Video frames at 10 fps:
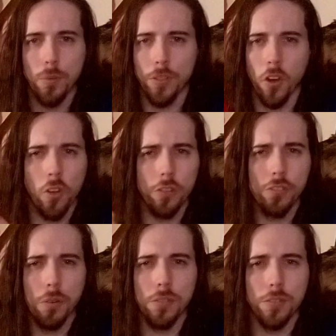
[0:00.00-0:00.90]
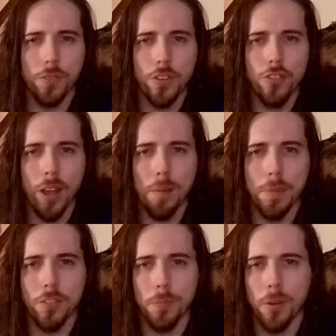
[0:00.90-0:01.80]
with all sorts of
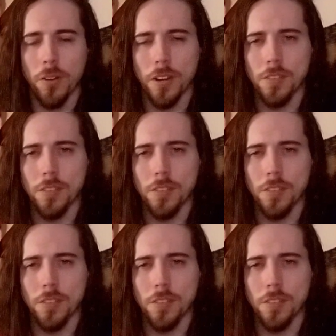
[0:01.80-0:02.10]
enchantments upon